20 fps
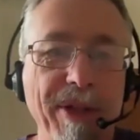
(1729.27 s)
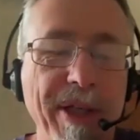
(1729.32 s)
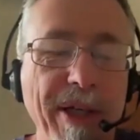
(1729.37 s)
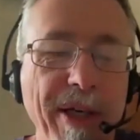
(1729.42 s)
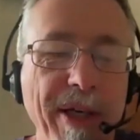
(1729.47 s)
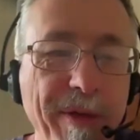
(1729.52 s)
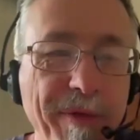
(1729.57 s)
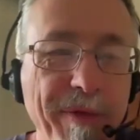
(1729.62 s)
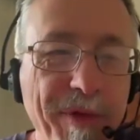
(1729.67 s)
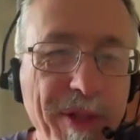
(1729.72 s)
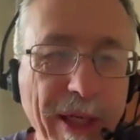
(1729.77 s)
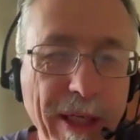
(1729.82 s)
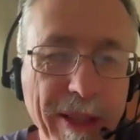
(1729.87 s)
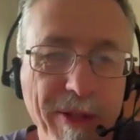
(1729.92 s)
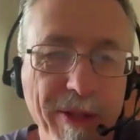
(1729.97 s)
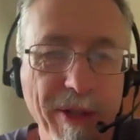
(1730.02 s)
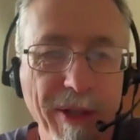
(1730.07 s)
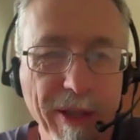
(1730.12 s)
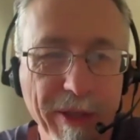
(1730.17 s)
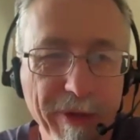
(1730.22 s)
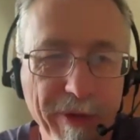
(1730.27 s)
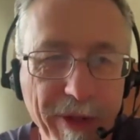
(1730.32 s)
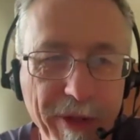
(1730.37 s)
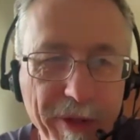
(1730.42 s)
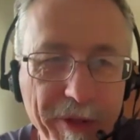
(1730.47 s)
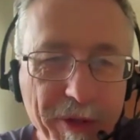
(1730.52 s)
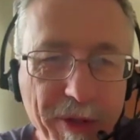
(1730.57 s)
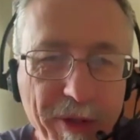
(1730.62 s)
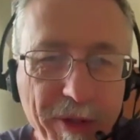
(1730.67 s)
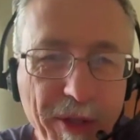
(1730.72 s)
kind of satire that
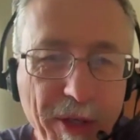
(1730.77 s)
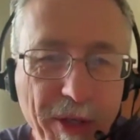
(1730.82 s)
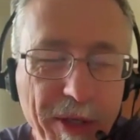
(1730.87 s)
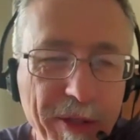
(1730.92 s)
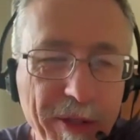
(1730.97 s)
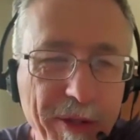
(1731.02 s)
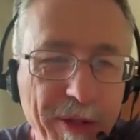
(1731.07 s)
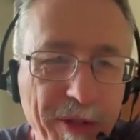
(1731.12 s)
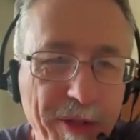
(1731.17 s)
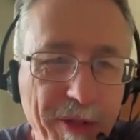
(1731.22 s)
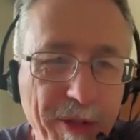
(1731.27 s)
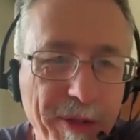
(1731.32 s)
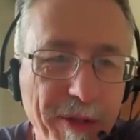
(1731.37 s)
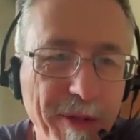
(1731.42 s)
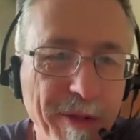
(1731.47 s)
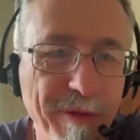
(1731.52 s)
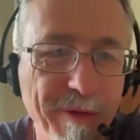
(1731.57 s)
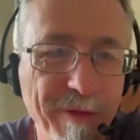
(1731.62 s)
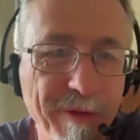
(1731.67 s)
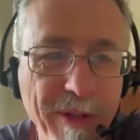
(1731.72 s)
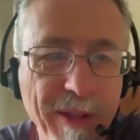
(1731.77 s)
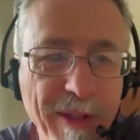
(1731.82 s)
is designed to sort of